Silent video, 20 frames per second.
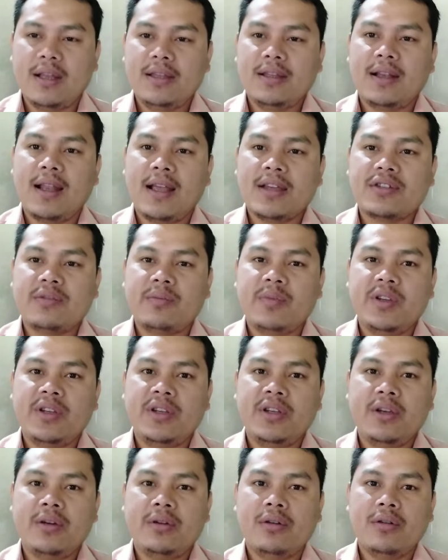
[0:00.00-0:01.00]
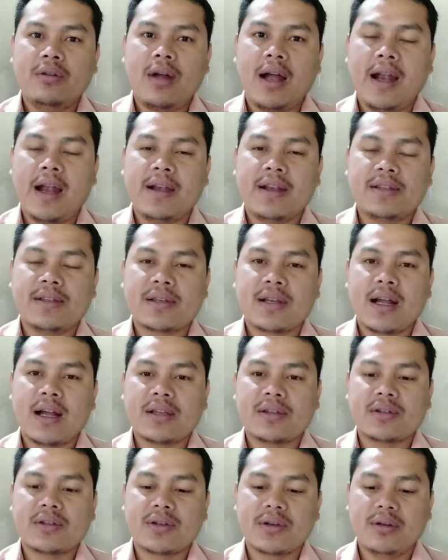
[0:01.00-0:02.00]
in the last video I
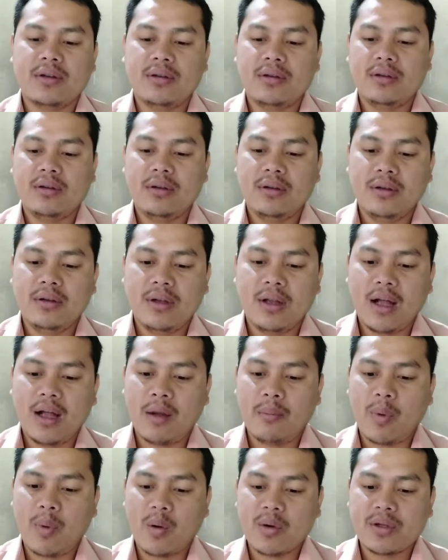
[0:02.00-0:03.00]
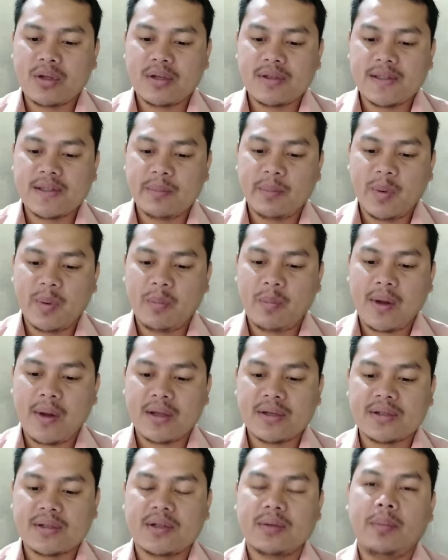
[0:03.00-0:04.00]
discussed about the simple
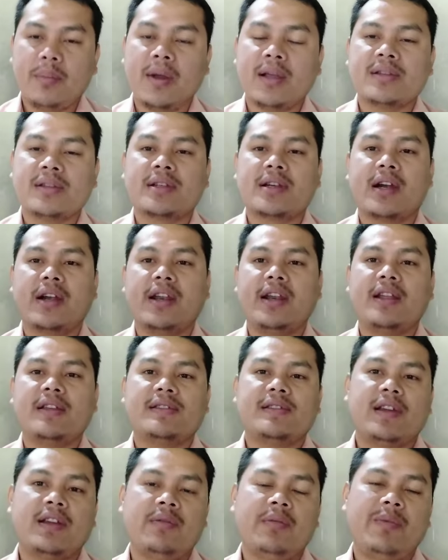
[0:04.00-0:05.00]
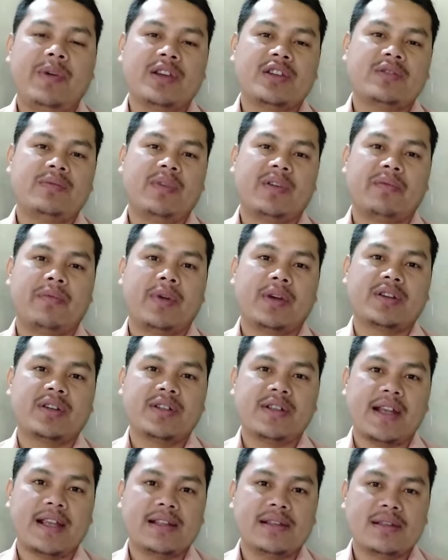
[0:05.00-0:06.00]
past, past continuous and past perfect
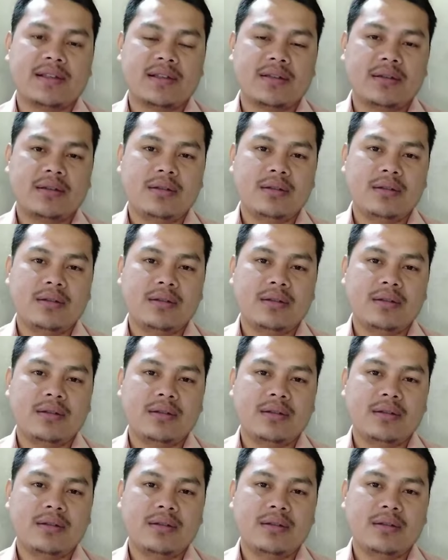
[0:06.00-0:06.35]
tense.